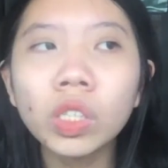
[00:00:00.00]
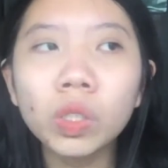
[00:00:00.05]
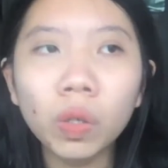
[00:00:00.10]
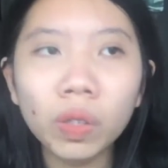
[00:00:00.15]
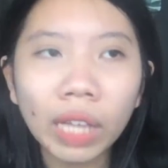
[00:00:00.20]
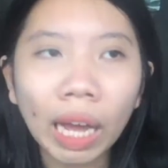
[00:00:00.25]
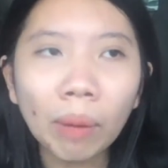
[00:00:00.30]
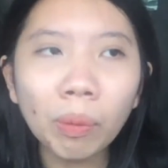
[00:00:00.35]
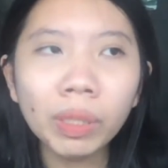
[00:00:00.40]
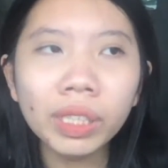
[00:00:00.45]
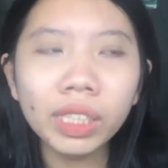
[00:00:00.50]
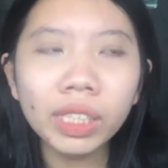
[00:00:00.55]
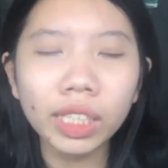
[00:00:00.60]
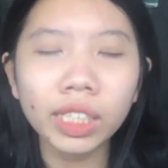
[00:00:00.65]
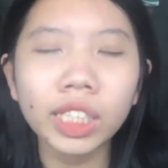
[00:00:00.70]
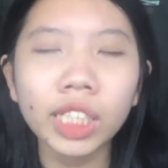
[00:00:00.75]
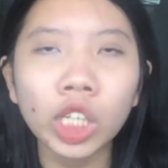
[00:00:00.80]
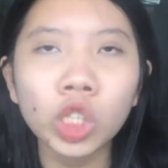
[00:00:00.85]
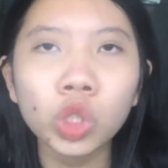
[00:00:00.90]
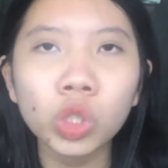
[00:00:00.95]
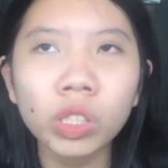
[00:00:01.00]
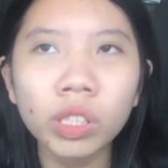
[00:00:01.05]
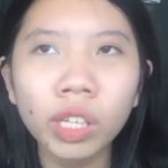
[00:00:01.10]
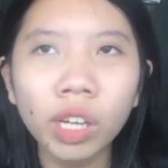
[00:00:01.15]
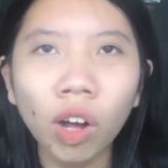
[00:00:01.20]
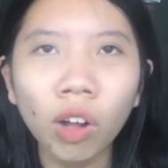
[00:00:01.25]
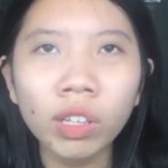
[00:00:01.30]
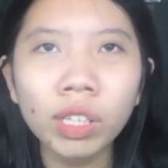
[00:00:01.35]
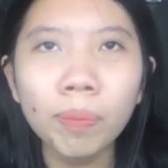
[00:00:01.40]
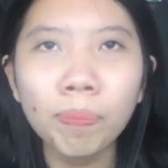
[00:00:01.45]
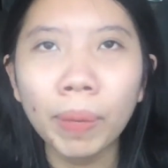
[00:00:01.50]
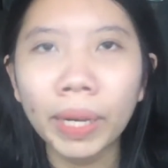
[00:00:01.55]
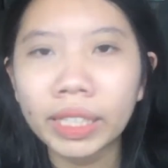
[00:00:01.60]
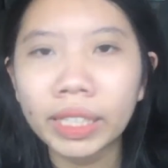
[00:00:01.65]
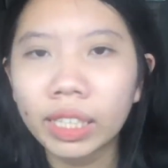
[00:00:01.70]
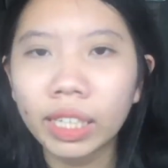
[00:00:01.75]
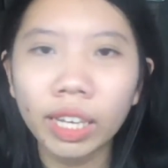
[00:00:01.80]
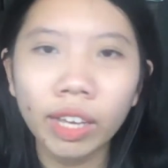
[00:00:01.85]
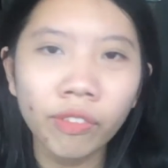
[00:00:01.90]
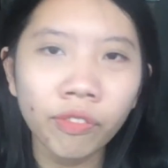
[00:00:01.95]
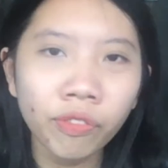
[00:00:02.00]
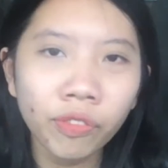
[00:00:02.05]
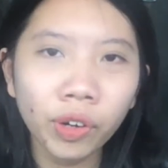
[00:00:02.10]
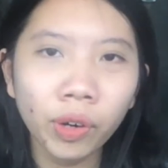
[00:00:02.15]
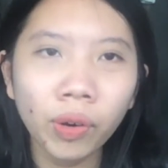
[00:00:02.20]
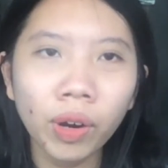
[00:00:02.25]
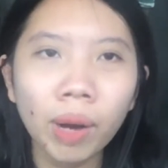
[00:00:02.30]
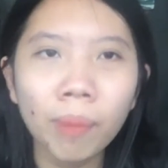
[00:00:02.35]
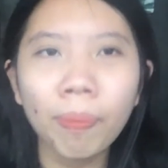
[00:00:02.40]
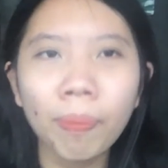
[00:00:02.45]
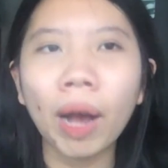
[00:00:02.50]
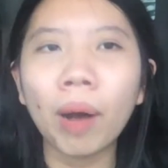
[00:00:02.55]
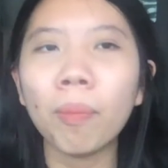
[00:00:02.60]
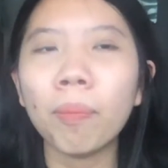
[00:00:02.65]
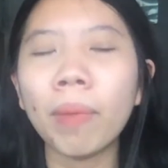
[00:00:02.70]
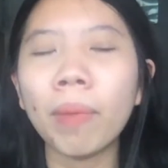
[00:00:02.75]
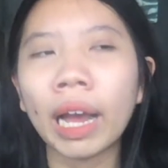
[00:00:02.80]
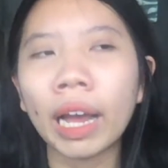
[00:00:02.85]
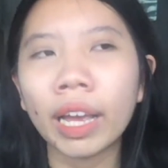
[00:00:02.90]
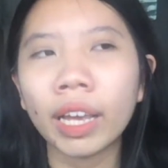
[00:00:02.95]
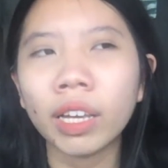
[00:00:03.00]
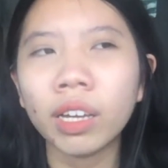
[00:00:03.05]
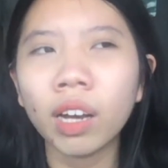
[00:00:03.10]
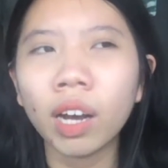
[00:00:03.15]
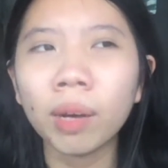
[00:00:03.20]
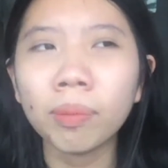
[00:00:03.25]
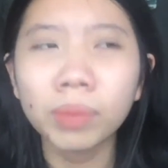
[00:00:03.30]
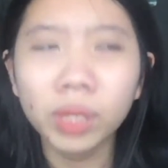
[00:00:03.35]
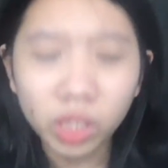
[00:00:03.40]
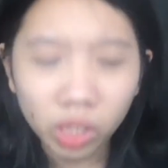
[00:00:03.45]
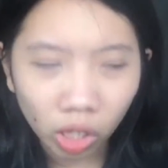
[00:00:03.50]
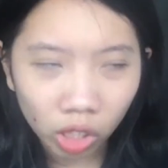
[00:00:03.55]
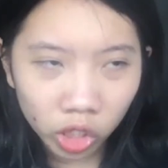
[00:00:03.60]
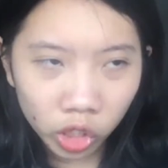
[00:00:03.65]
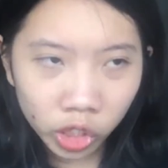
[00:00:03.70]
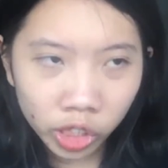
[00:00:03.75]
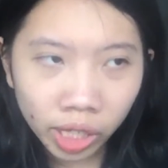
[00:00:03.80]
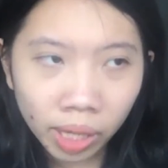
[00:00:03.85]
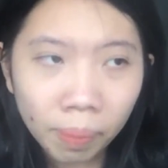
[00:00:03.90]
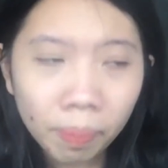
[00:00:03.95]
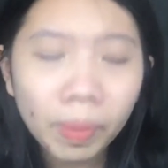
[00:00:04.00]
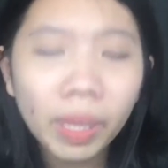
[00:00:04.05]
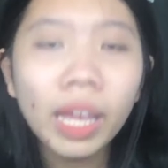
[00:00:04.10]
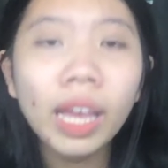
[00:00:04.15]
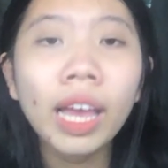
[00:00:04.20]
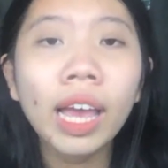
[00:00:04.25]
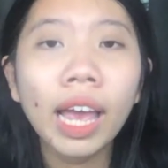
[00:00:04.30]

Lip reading: So that was essentially all the basic info about my scholarship.